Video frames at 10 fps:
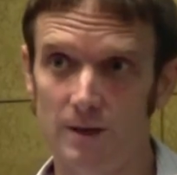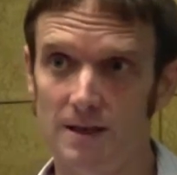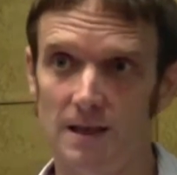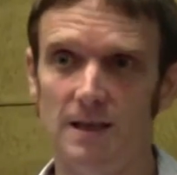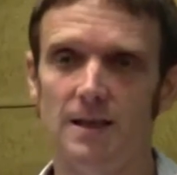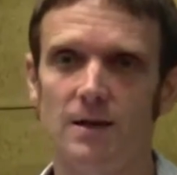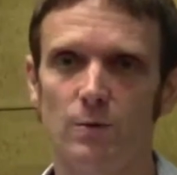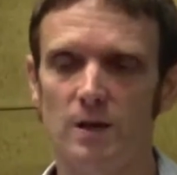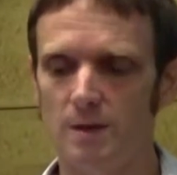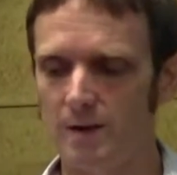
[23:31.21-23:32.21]
because anything
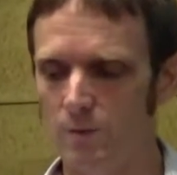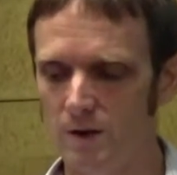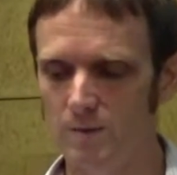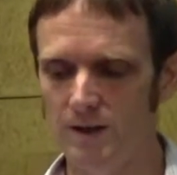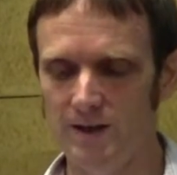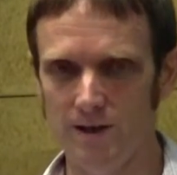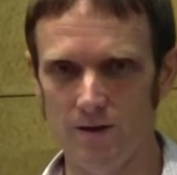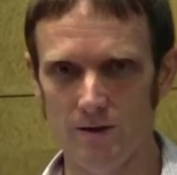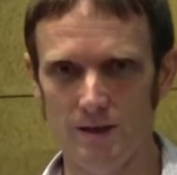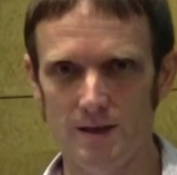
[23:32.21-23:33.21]
written about Wikipedia
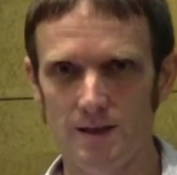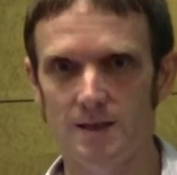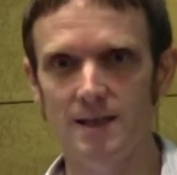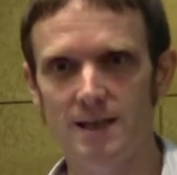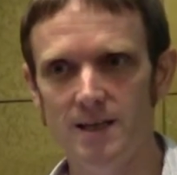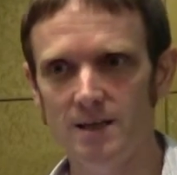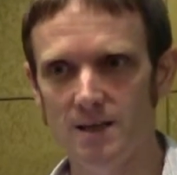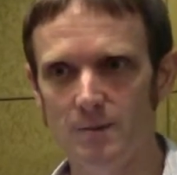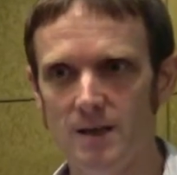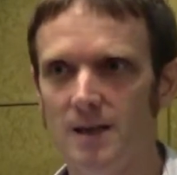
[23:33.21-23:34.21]
Art is a citation
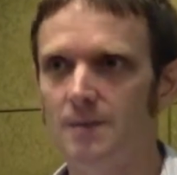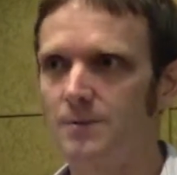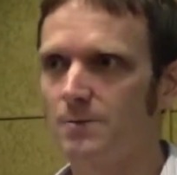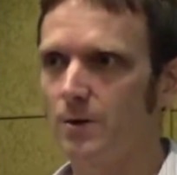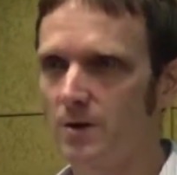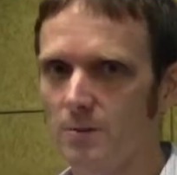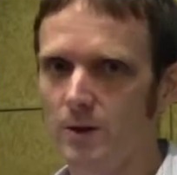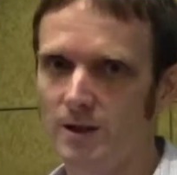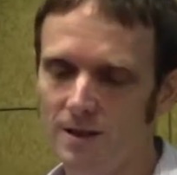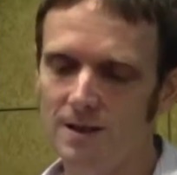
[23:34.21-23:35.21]
that becomes part of the
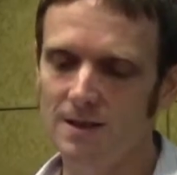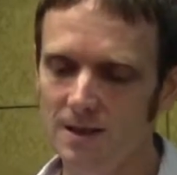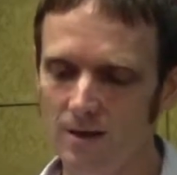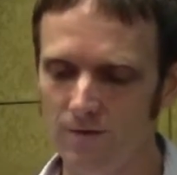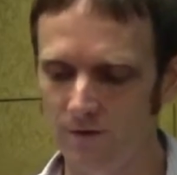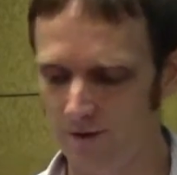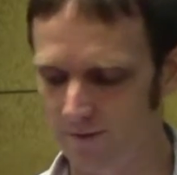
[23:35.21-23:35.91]
project itself.